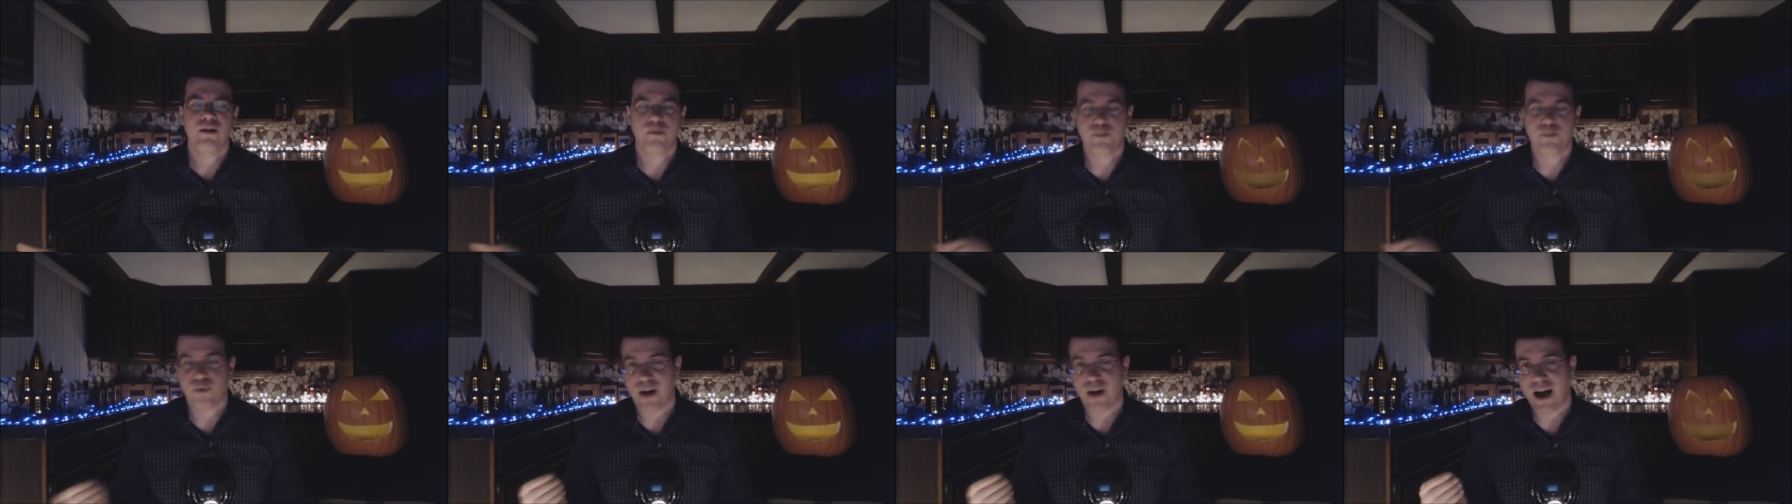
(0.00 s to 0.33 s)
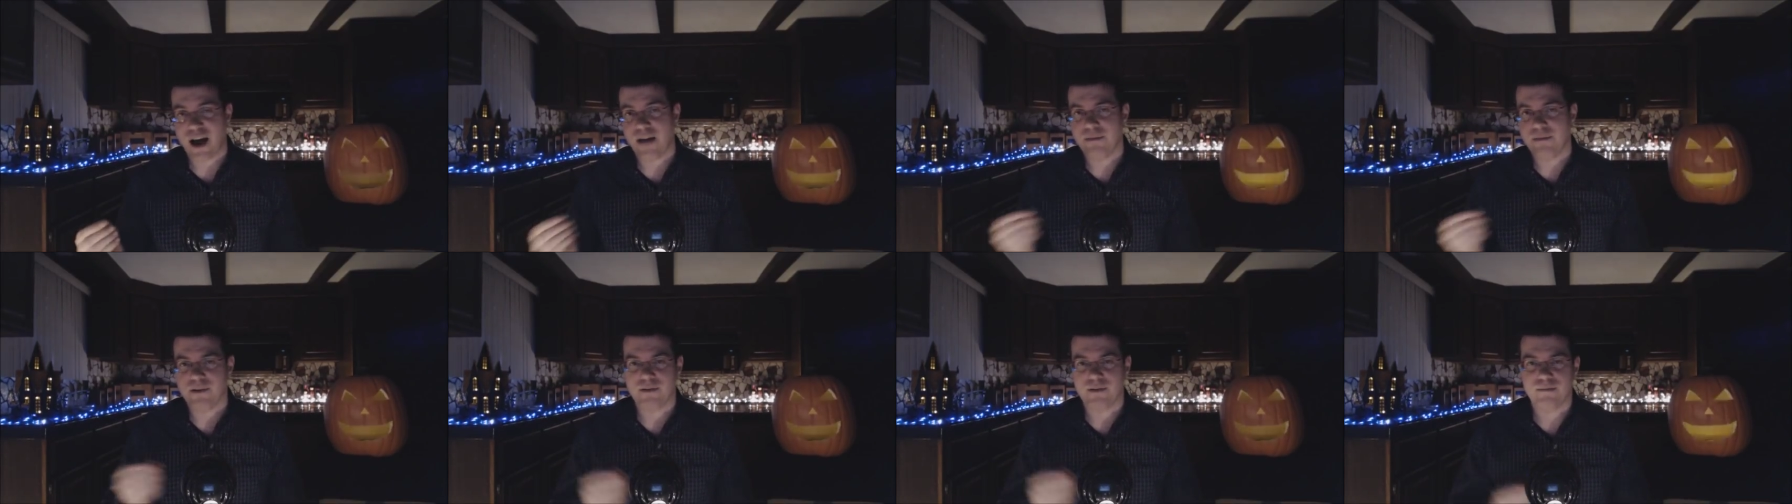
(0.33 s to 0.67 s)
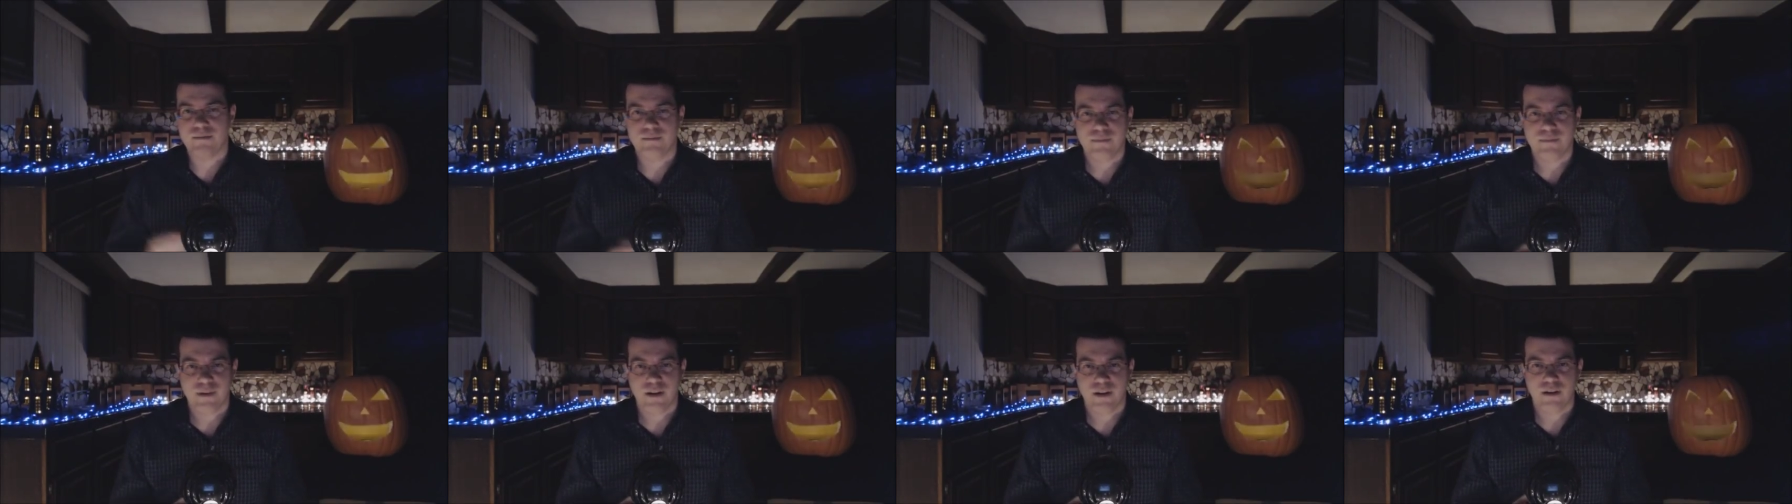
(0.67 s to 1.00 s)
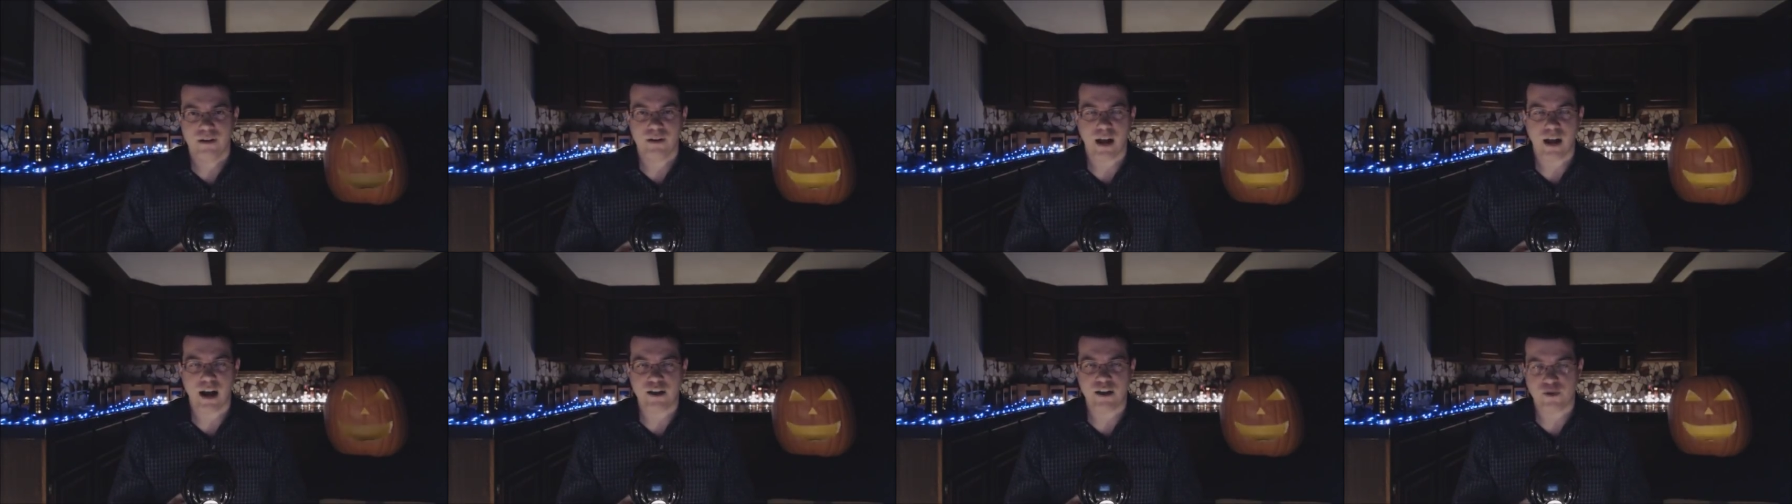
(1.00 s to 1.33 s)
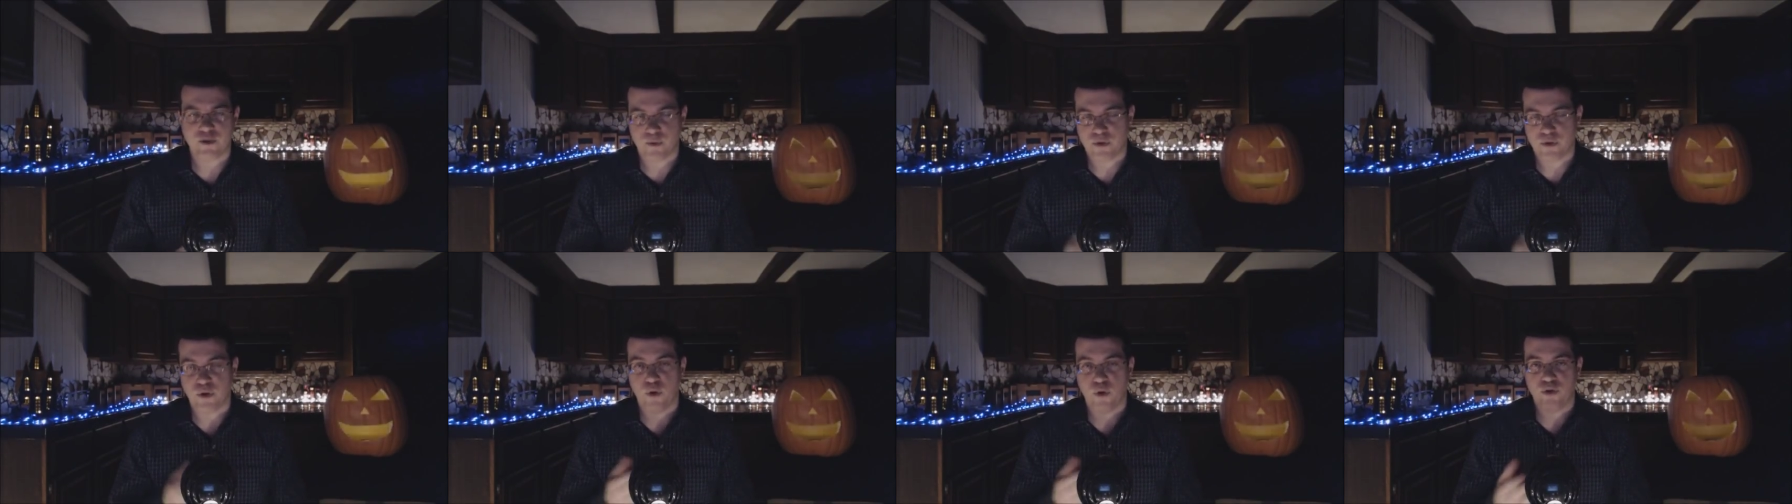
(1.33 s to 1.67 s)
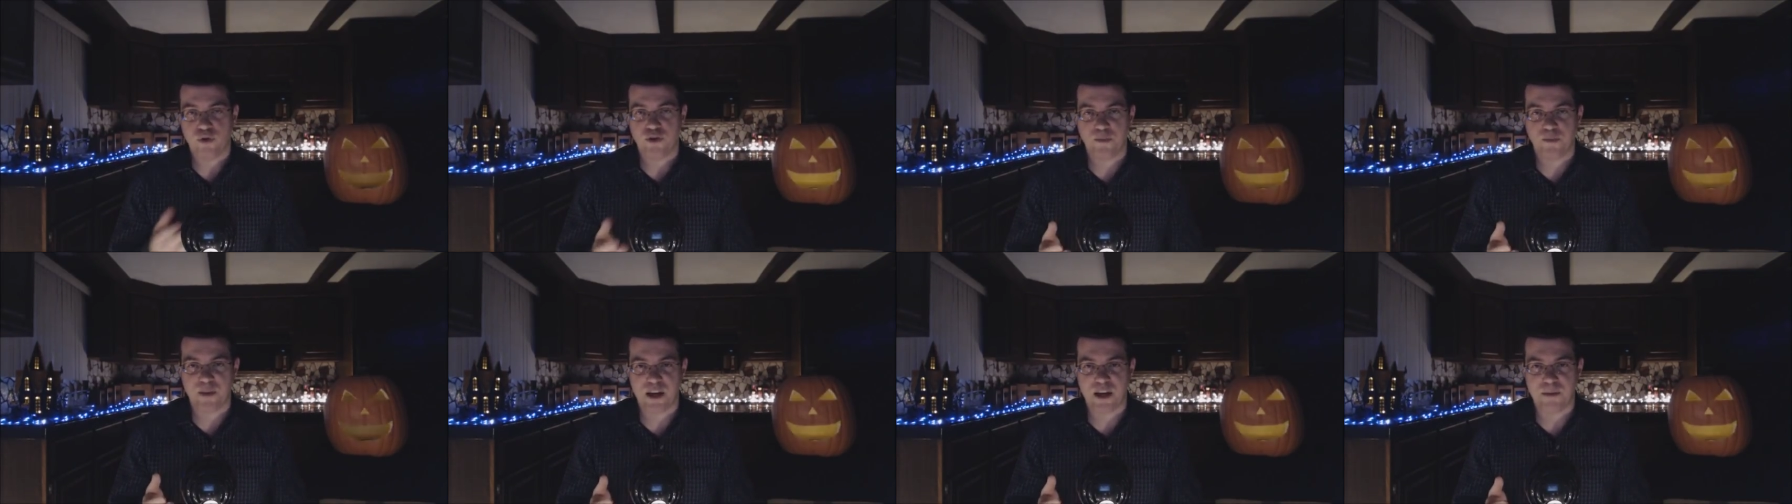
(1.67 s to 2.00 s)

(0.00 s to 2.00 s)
The problem lies with those